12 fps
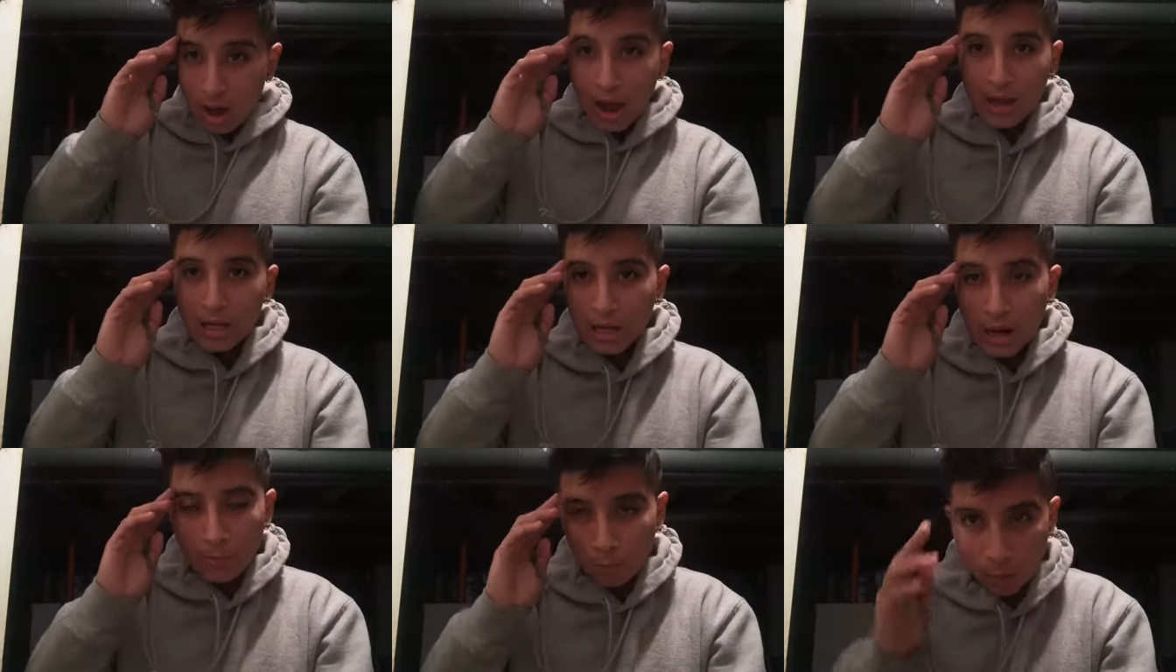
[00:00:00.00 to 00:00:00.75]
I
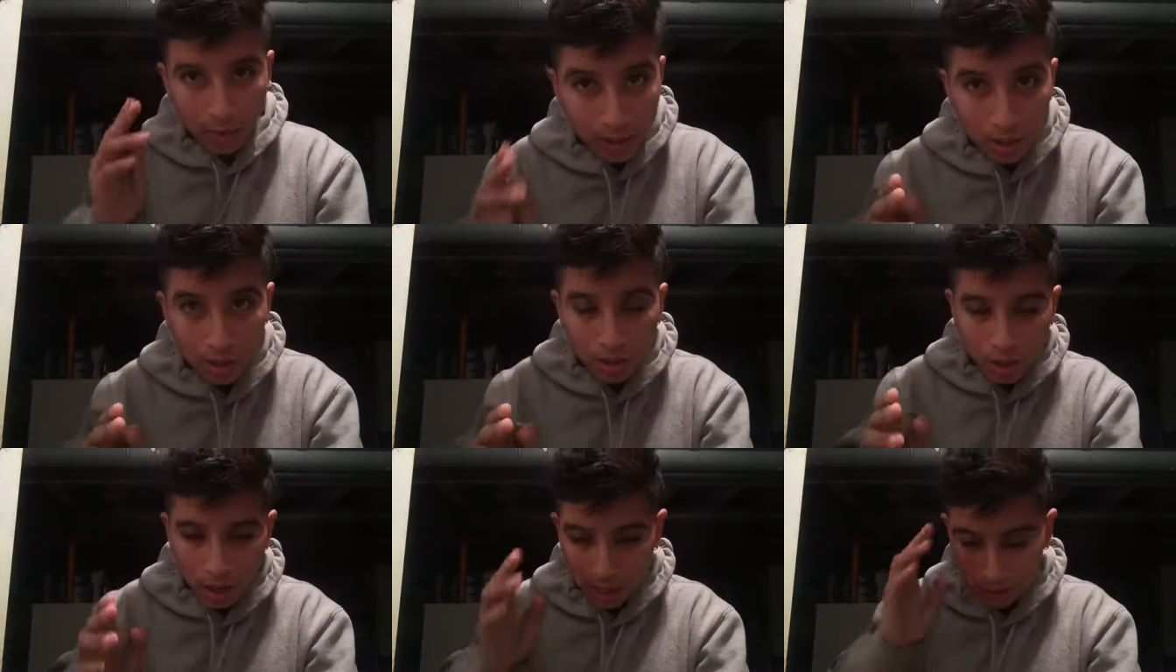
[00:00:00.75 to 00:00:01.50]
am weak.
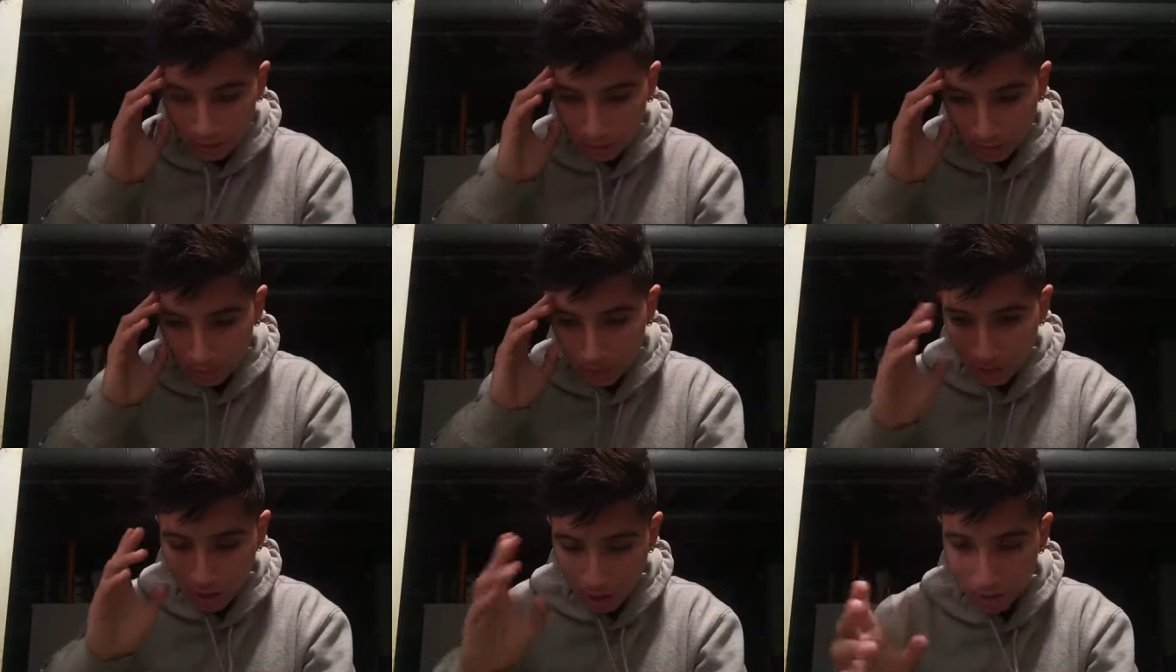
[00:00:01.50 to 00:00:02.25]
I can
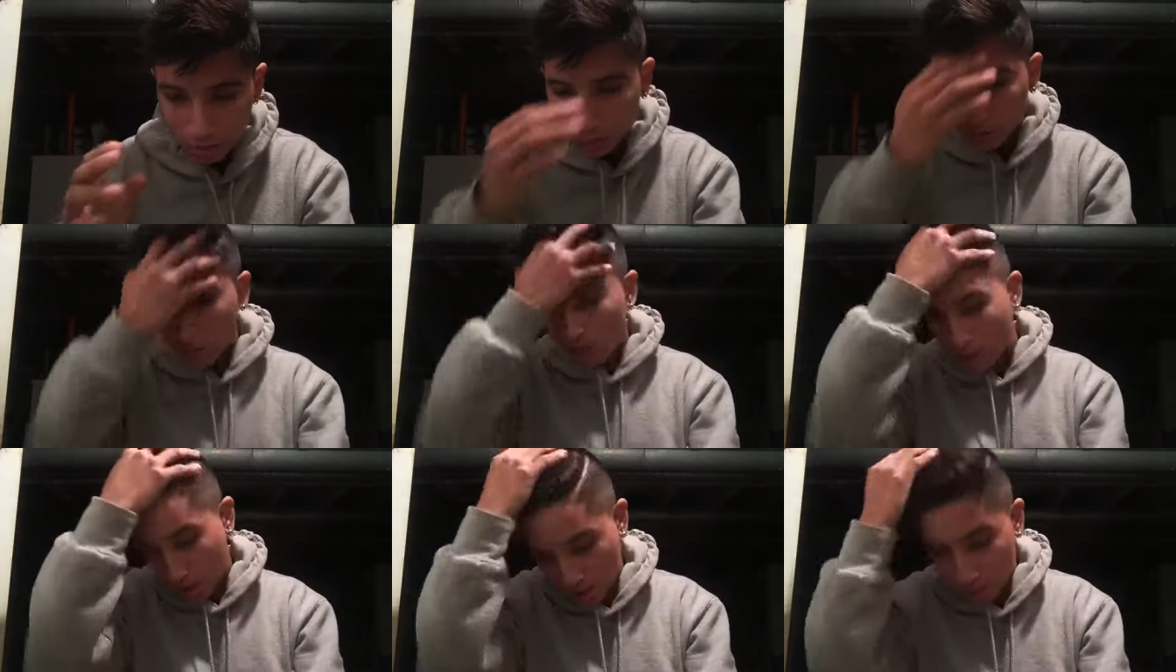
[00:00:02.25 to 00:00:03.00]
be honest with that.